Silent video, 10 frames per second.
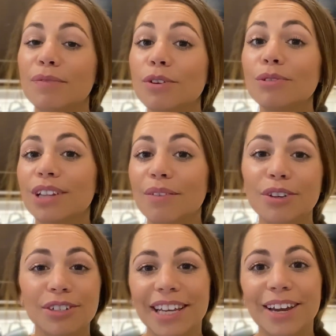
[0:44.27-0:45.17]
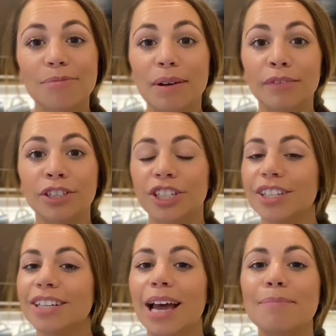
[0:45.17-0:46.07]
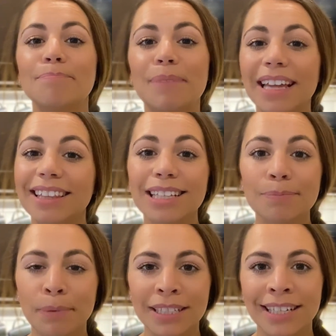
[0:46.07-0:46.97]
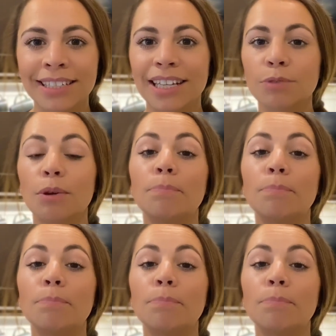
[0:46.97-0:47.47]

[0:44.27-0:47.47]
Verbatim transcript: if you love your takeout beverages, I bet these businesses will